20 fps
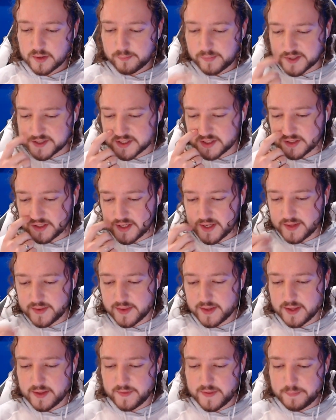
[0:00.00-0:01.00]
Basically,
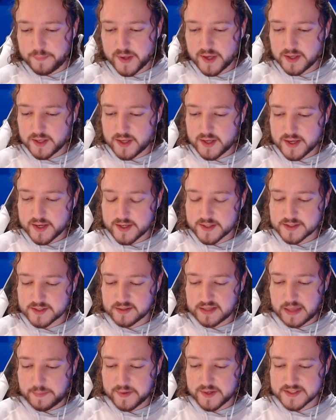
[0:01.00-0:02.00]
the, the piggy is
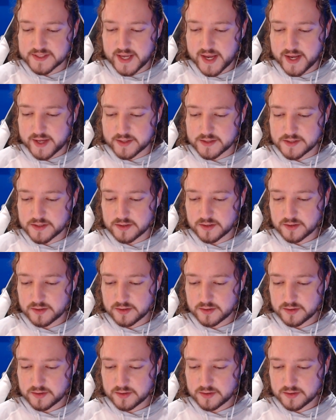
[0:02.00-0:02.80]
clapping his hands.